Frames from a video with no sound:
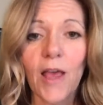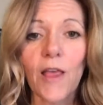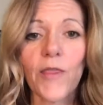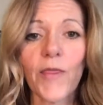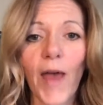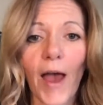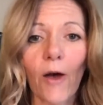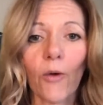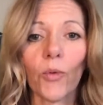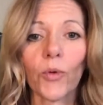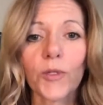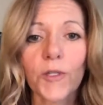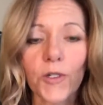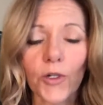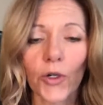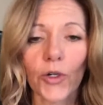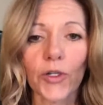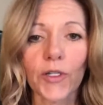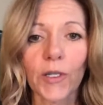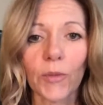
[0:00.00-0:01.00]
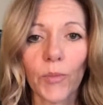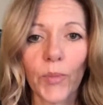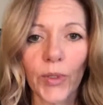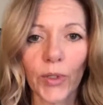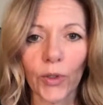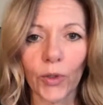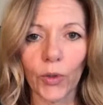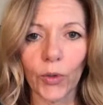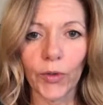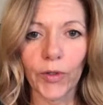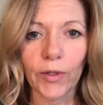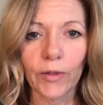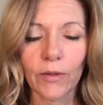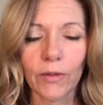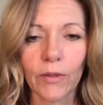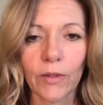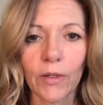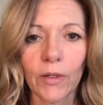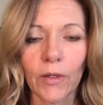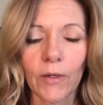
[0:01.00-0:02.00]
that will start to build
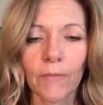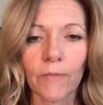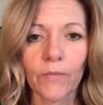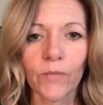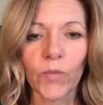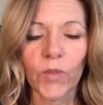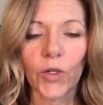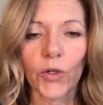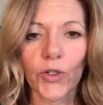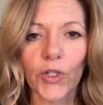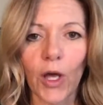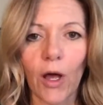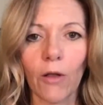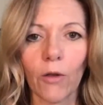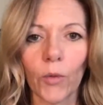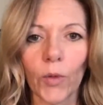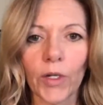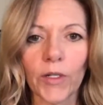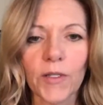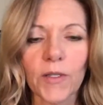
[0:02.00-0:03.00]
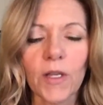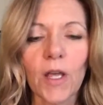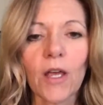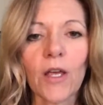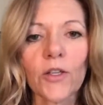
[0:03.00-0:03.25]
your tolerance.